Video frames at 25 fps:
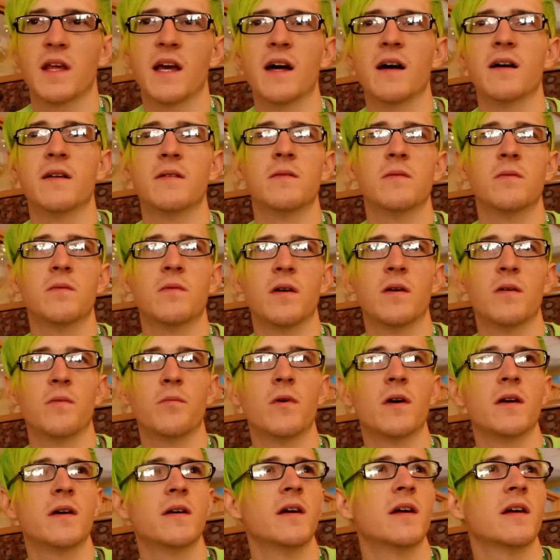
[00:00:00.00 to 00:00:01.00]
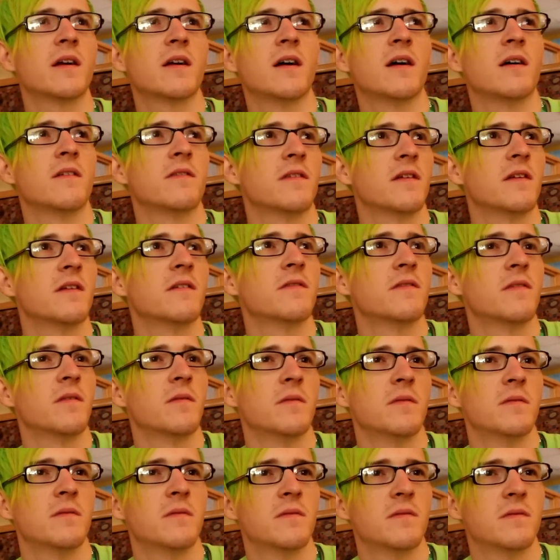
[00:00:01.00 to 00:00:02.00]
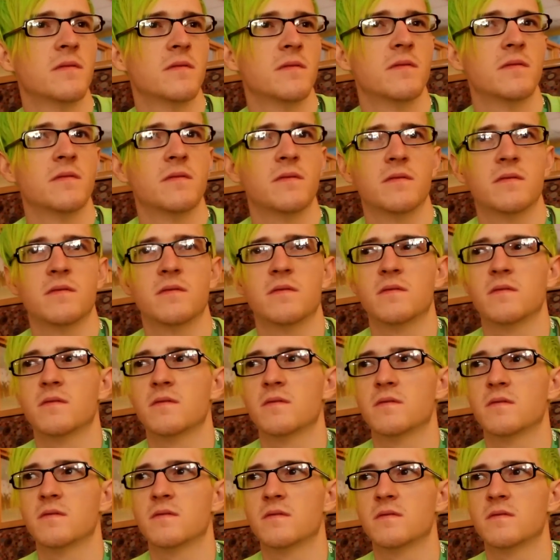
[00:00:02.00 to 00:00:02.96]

Yeah, water and coffee. Perfect. Coffee. What about you? Water.